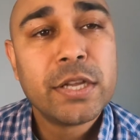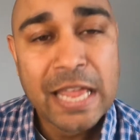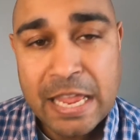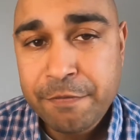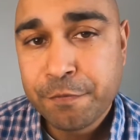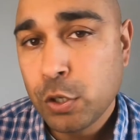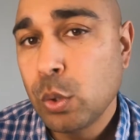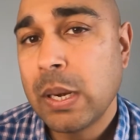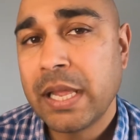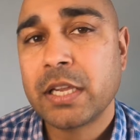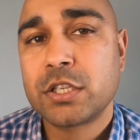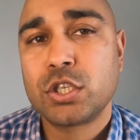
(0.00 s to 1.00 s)
If you
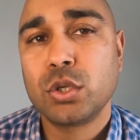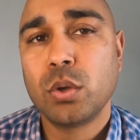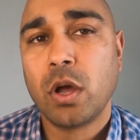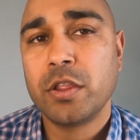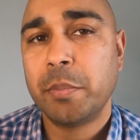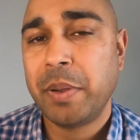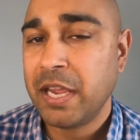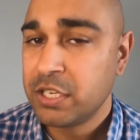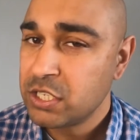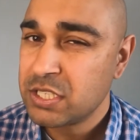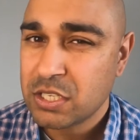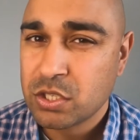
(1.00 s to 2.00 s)
link to other
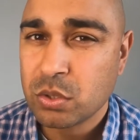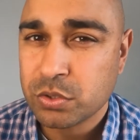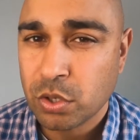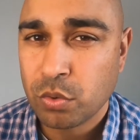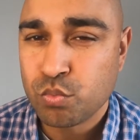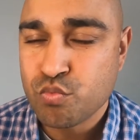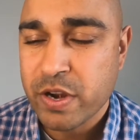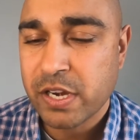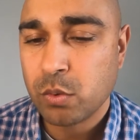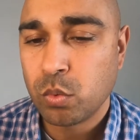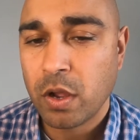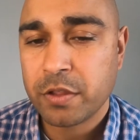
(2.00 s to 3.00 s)
pages, it's also really
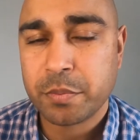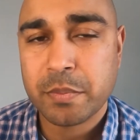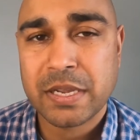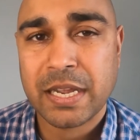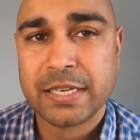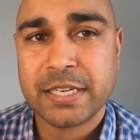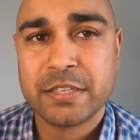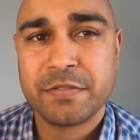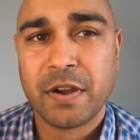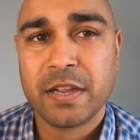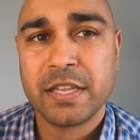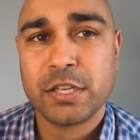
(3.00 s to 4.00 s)
worth me
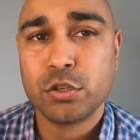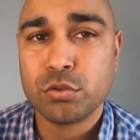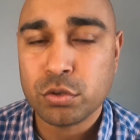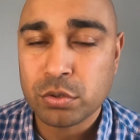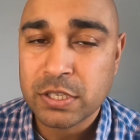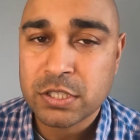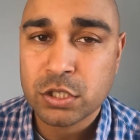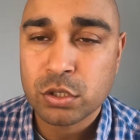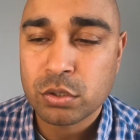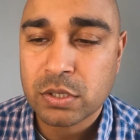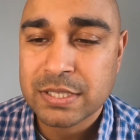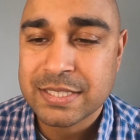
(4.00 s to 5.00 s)
identifying that you do need
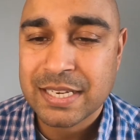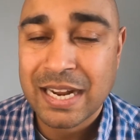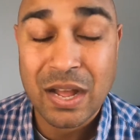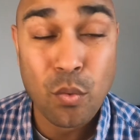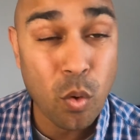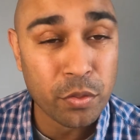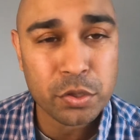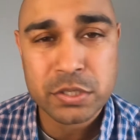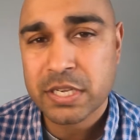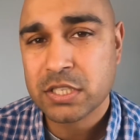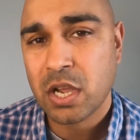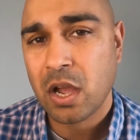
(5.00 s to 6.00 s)
to consider what those
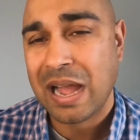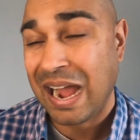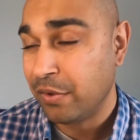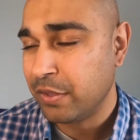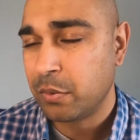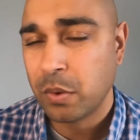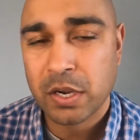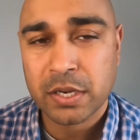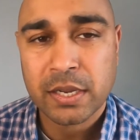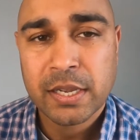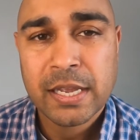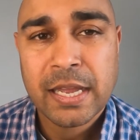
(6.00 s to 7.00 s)
links are, how they work,